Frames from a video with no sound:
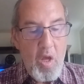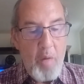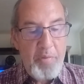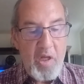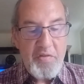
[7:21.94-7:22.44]
A
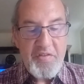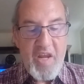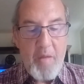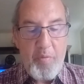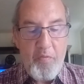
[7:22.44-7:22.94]
blood
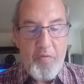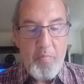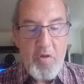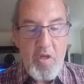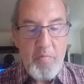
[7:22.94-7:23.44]
sample
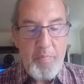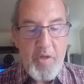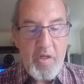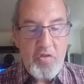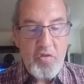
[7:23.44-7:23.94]
from a human
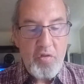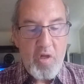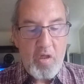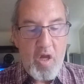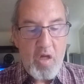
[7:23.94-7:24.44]
patient,
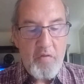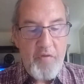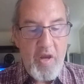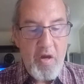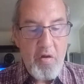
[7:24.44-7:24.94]
a lock of
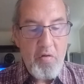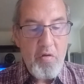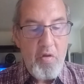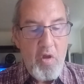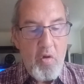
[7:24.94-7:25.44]
hair,
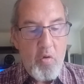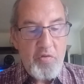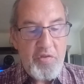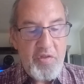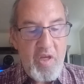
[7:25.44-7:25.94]
or
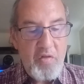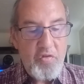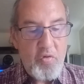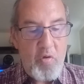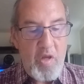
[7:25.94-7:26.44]
skin
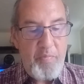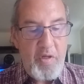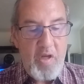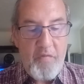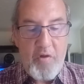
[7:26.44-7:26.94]

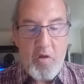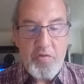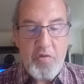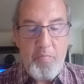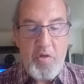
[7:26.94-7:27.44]
scraping have
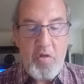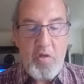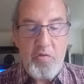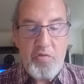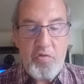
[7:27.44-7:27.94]
also been
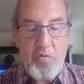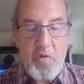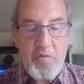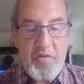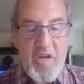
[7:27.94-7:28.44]
used to
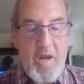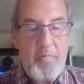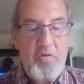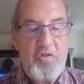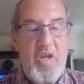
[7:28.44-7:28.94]

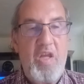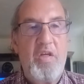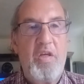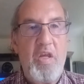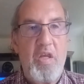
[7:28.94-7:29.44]
establish a
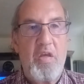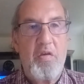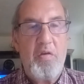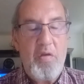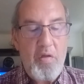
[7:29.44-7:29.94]
link
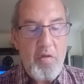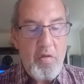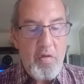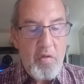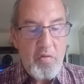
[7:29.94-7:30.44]

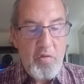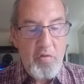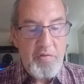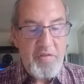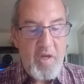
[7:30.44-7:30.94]
to
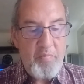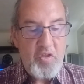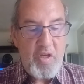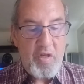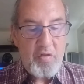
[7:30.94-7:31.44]
the
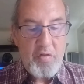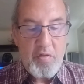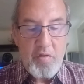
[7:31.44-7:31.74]
subject.